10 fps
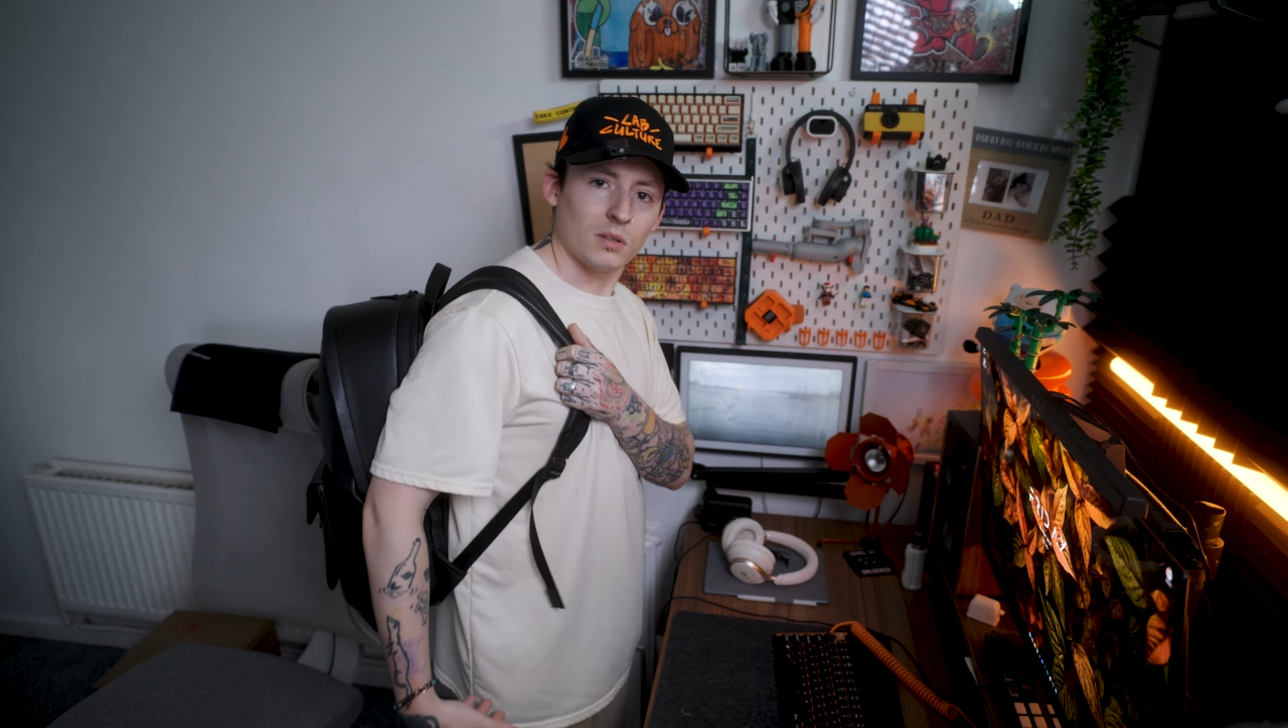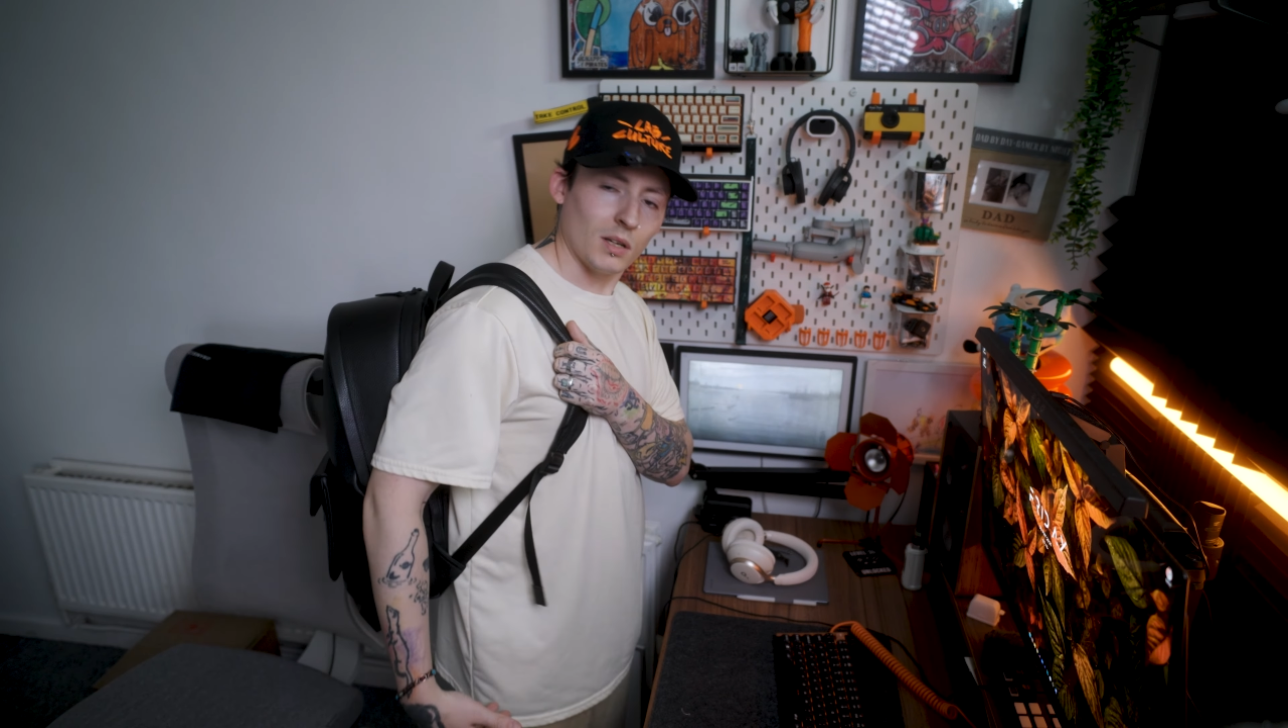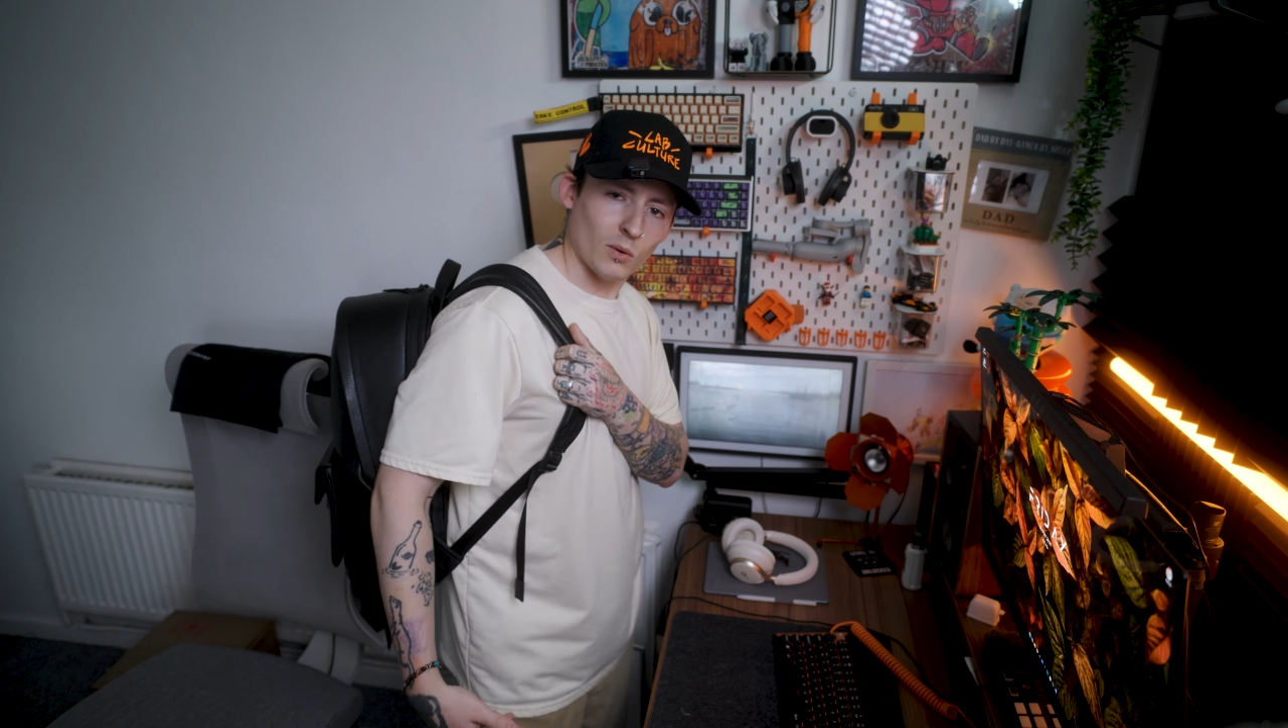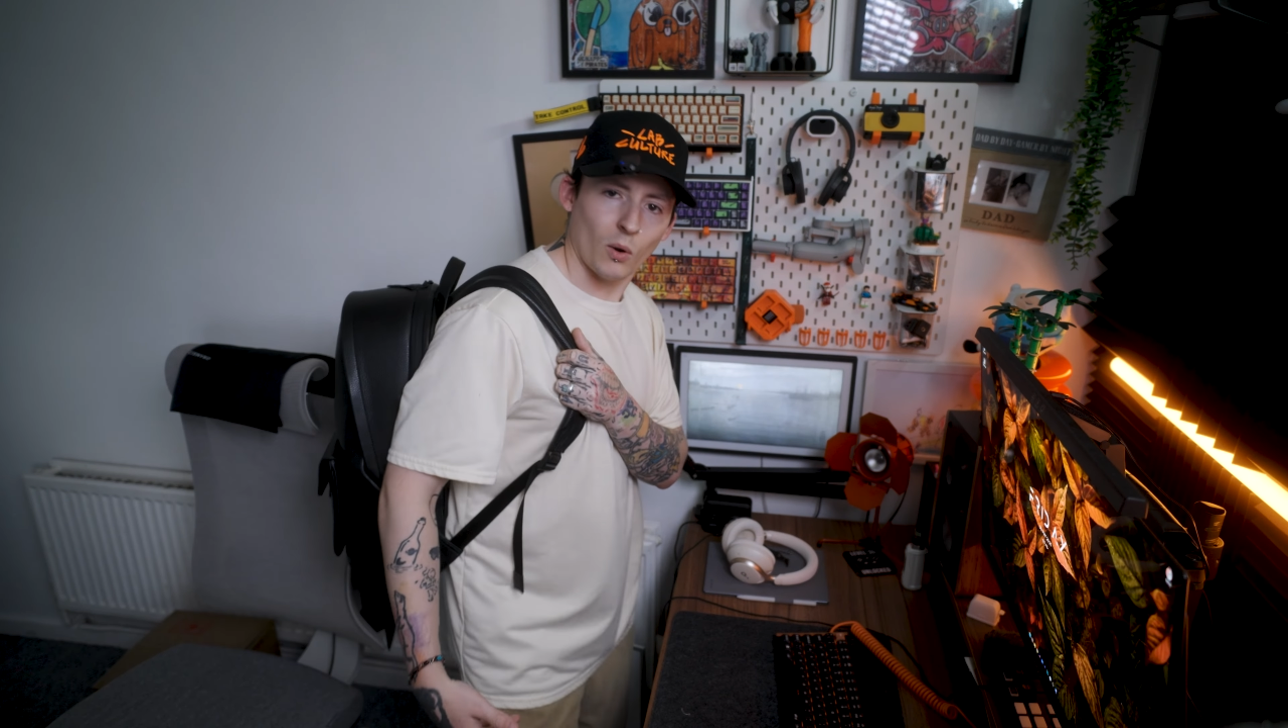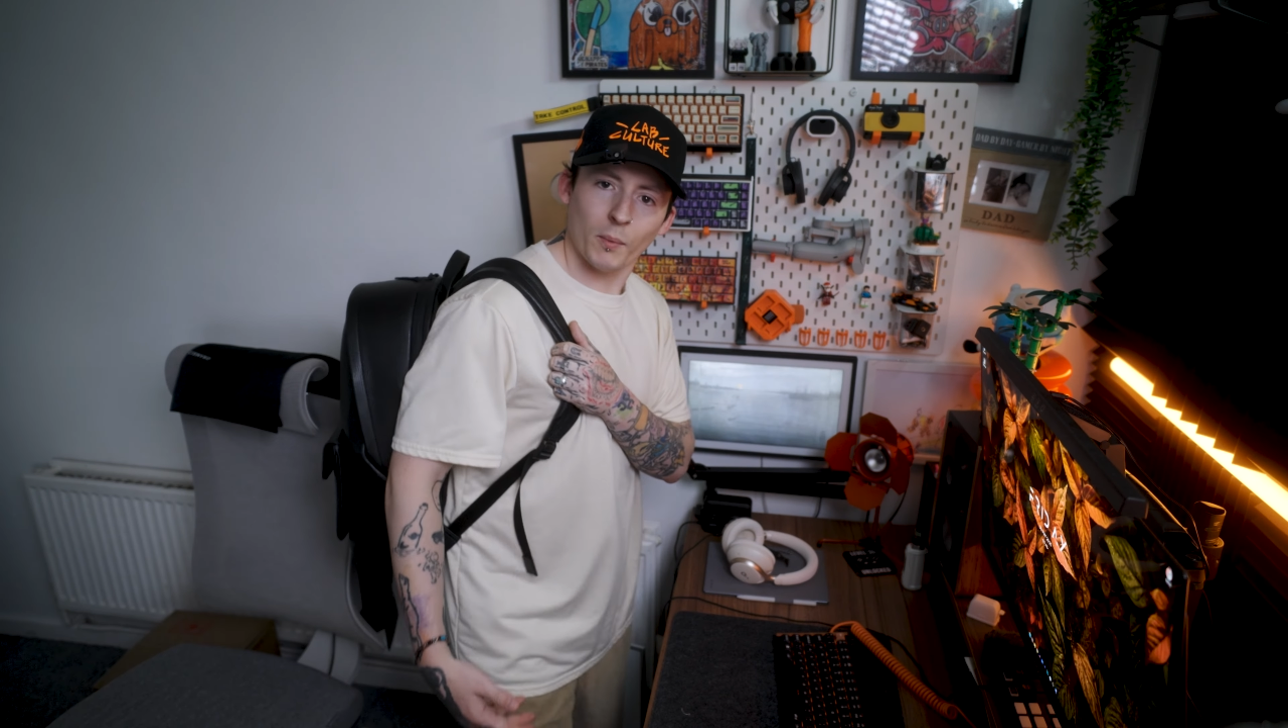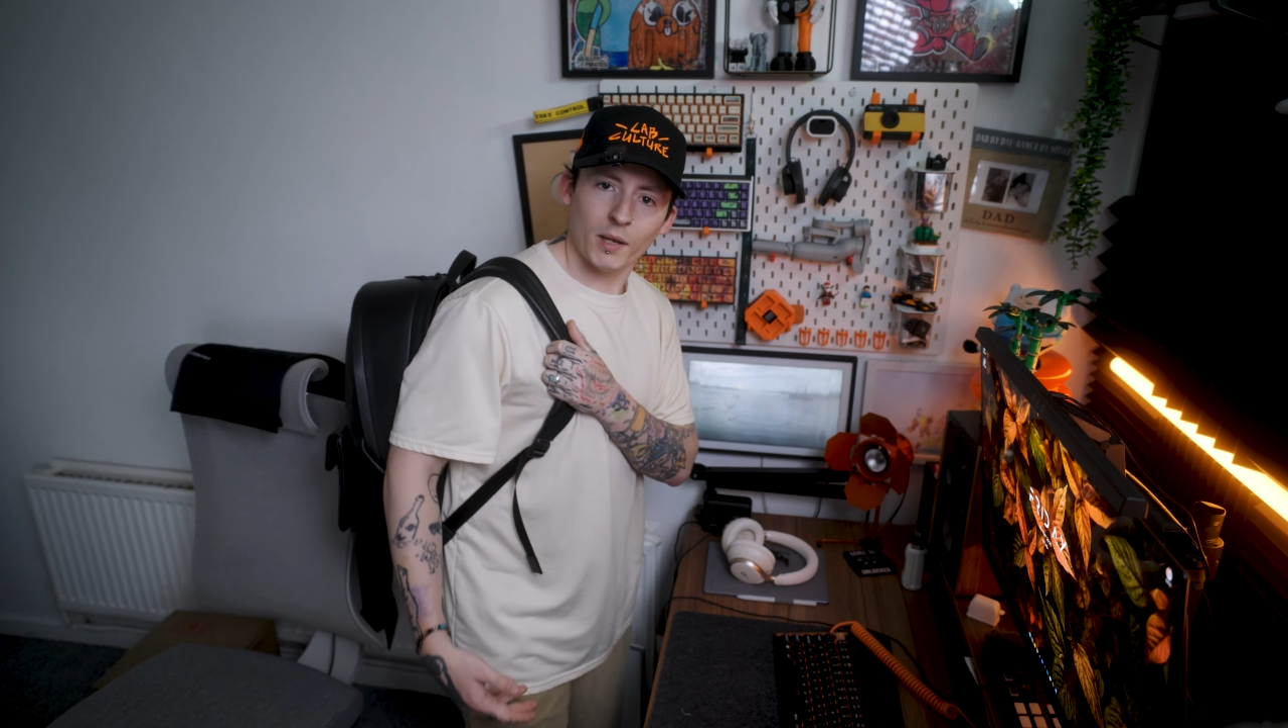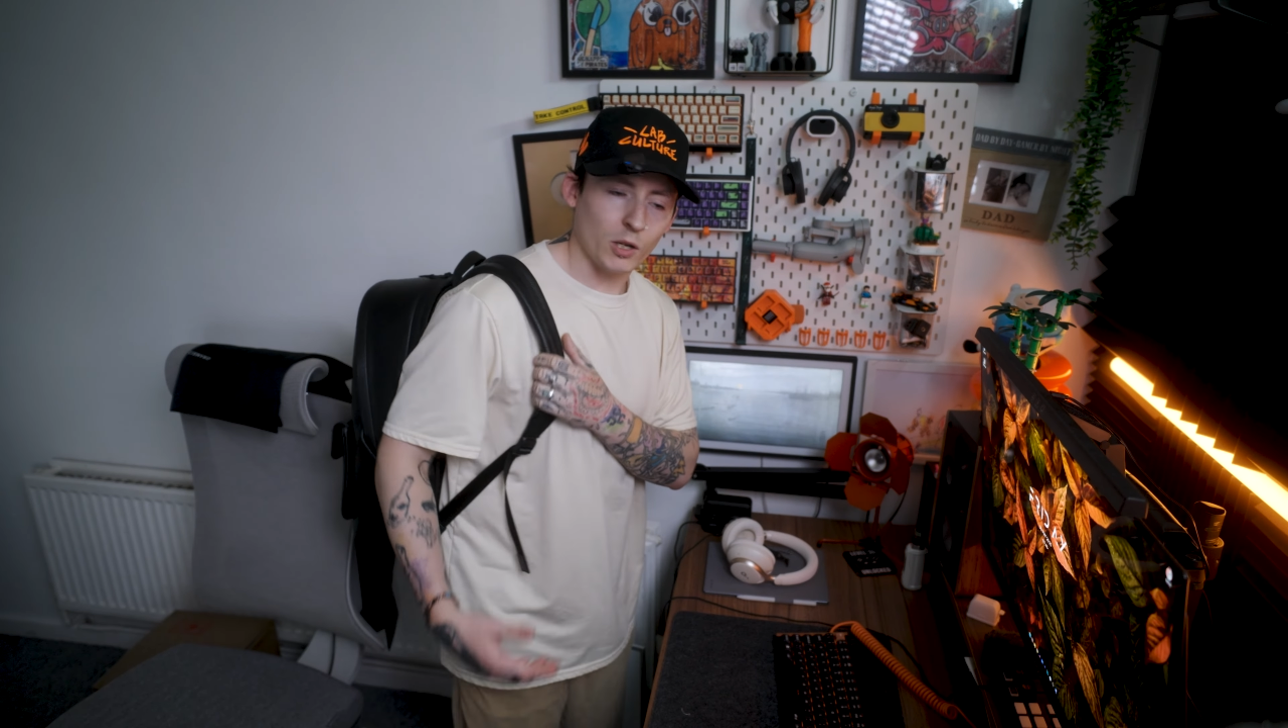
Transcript: You know what I mean?